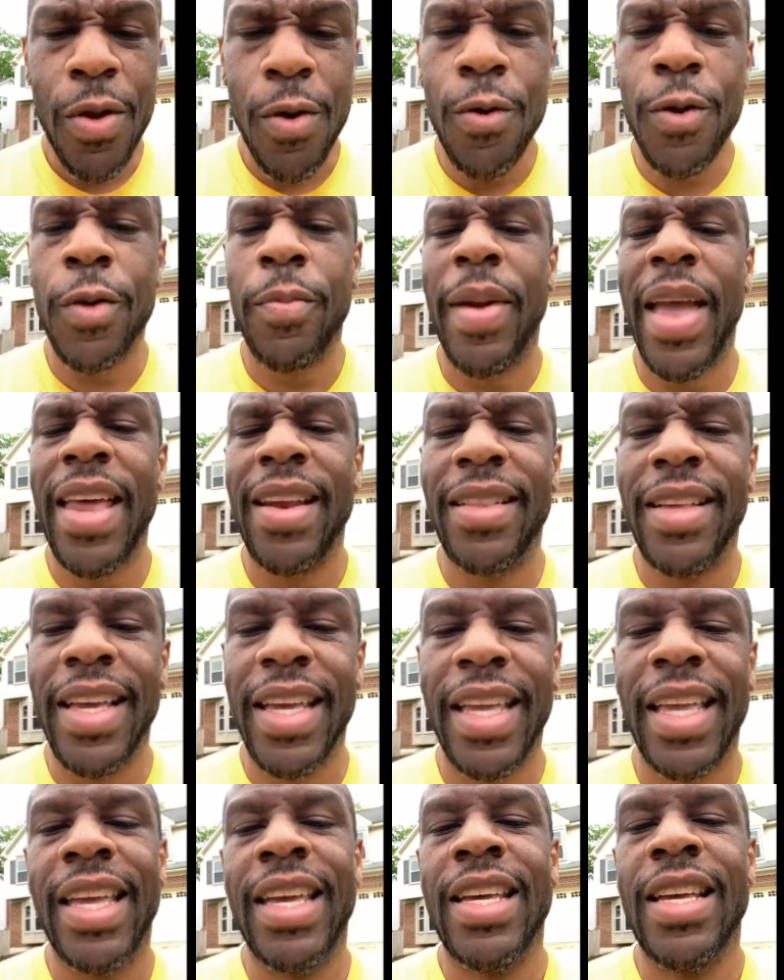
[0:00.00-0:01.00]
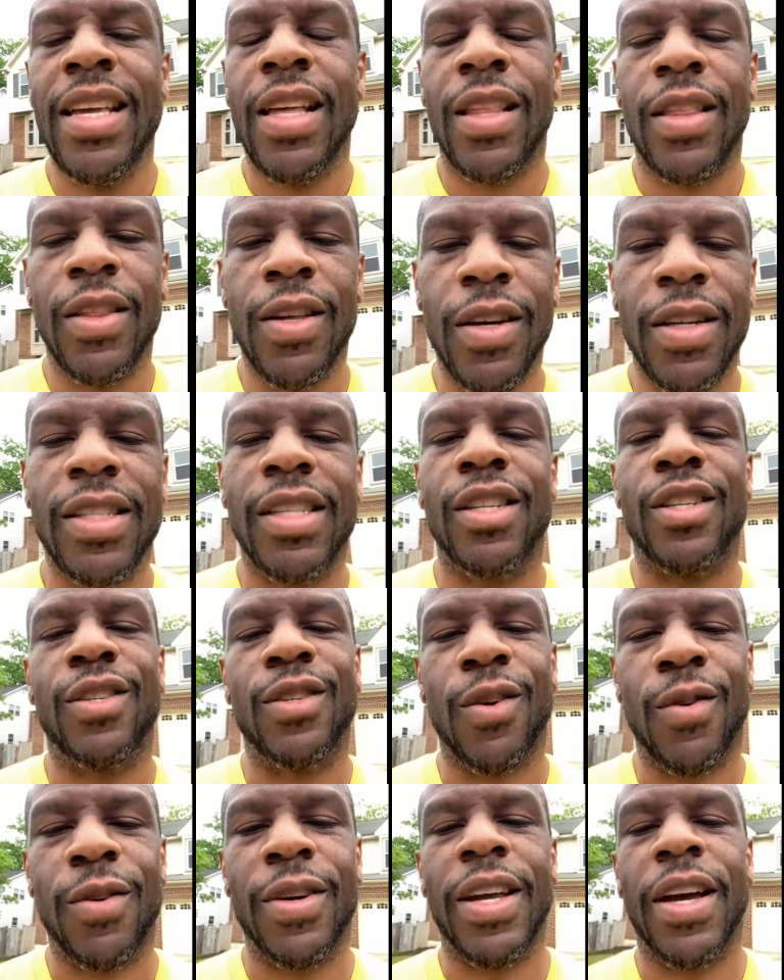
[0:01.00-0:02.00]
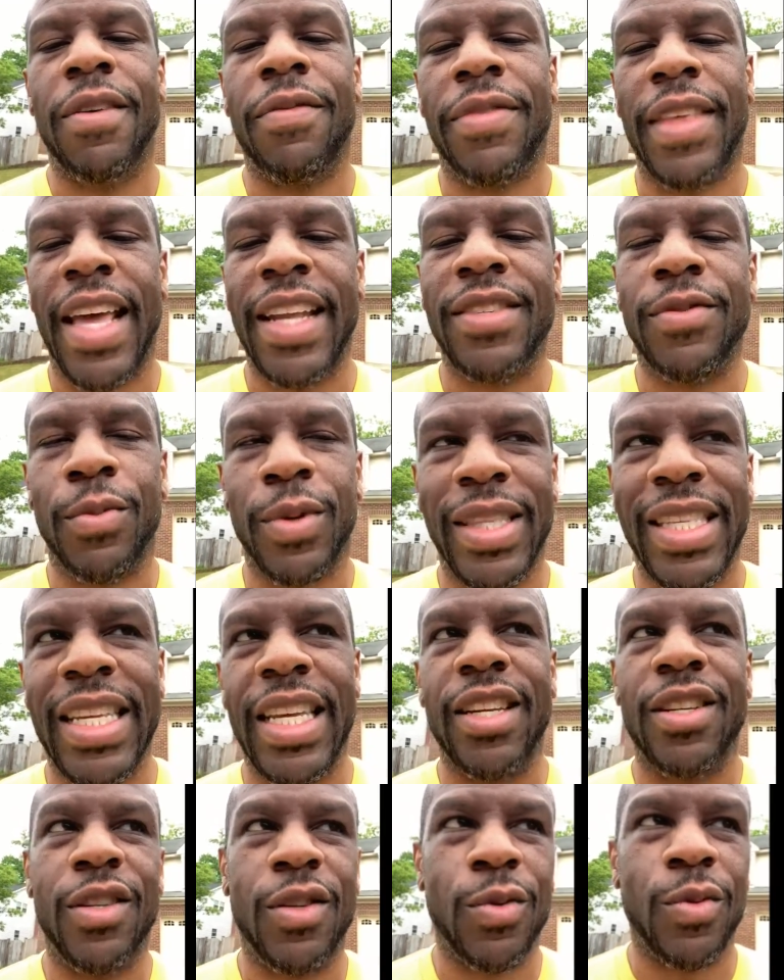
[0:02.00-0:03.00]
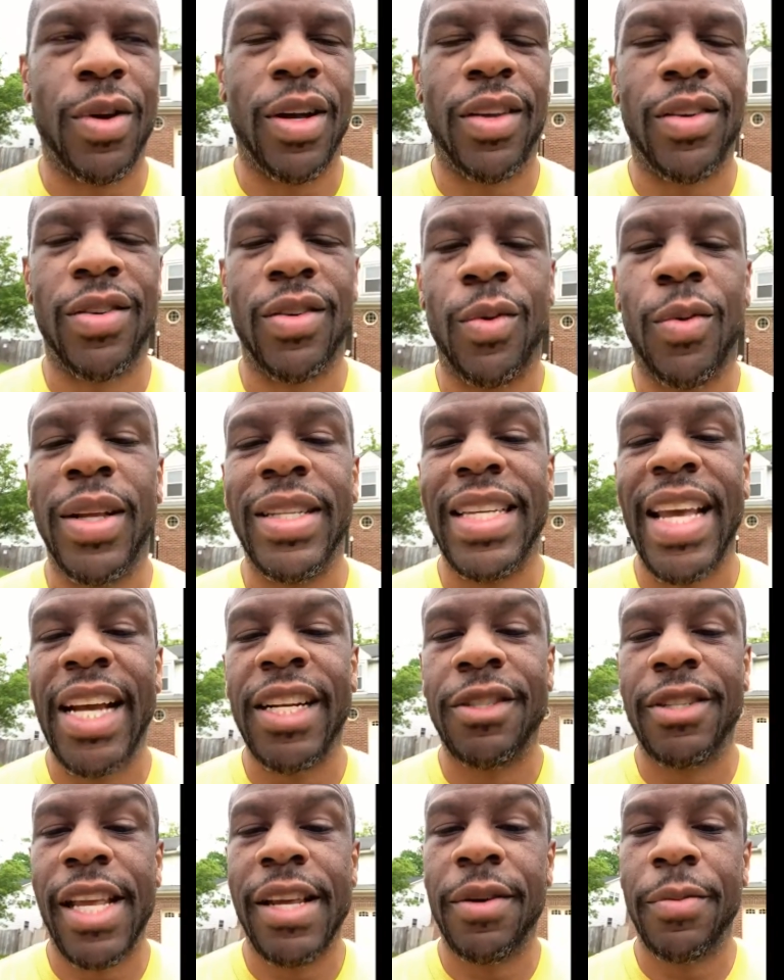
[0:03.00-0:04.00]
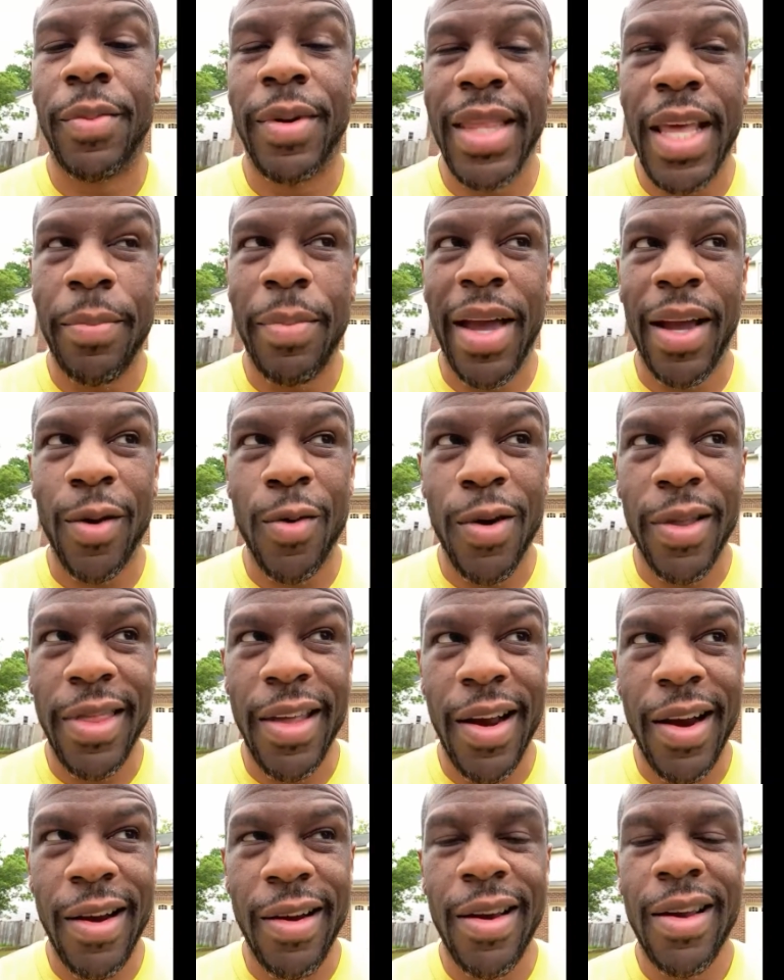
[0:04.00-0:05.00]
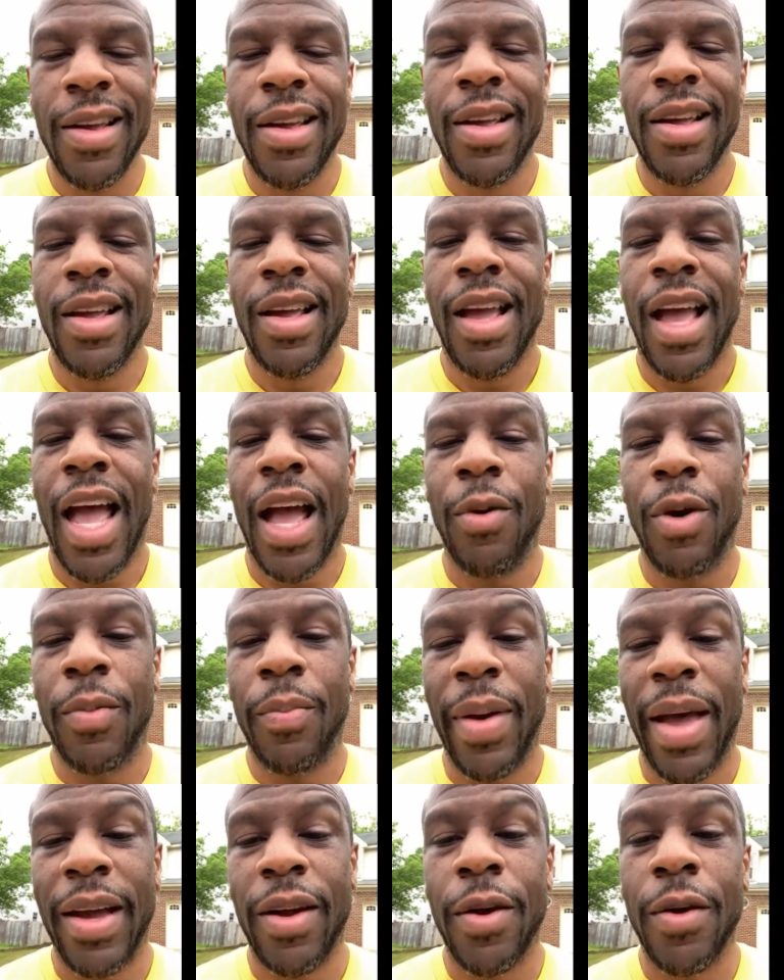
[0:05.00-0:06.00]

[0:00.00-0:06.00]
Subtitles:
or the paneling, looked, sure enough, that's what the issue was. So once I actually was able to put that back on there, I went back